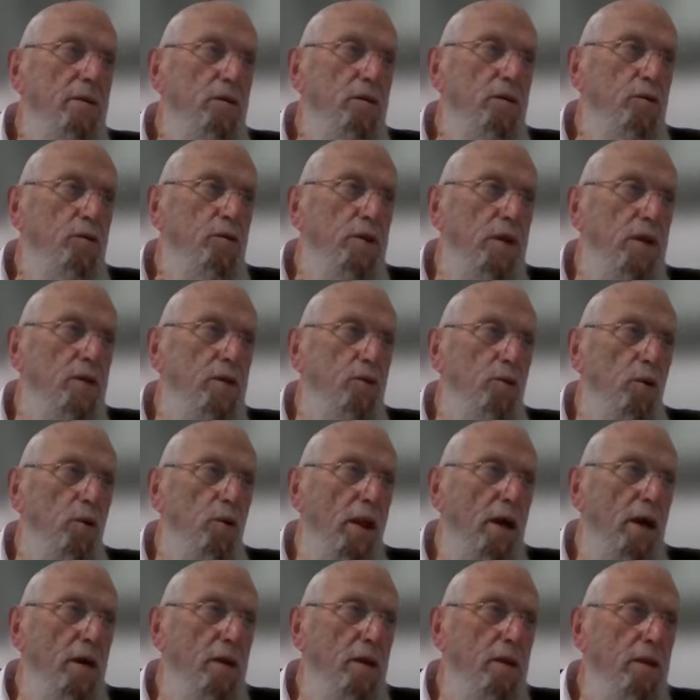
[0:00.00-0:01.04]
to, to, to
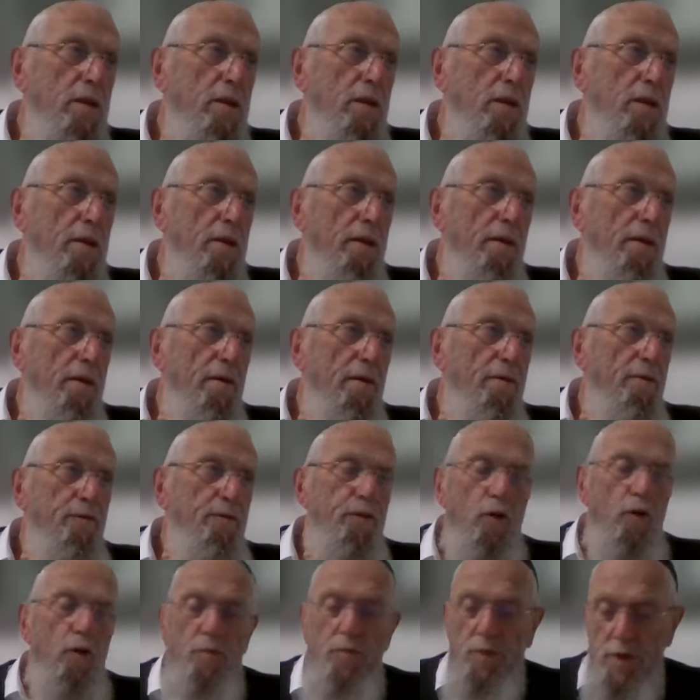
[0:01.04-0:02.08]
learn
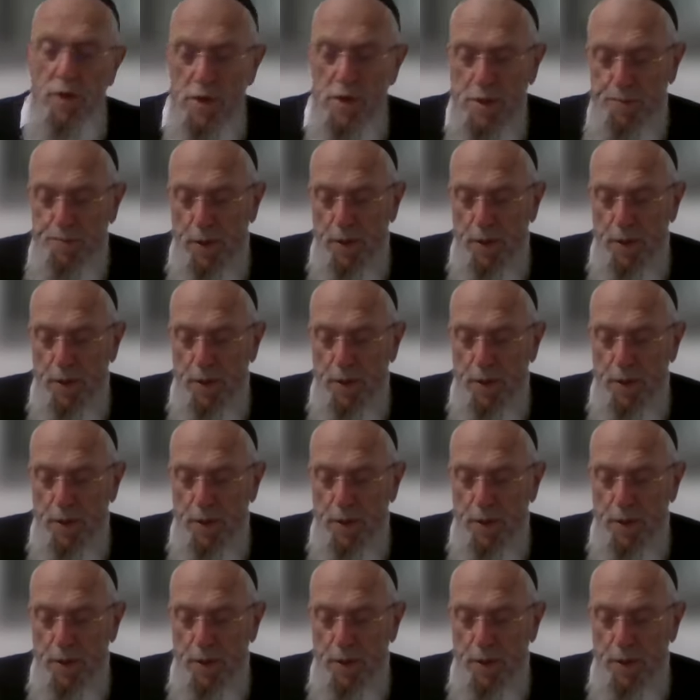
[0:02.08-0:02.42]
from these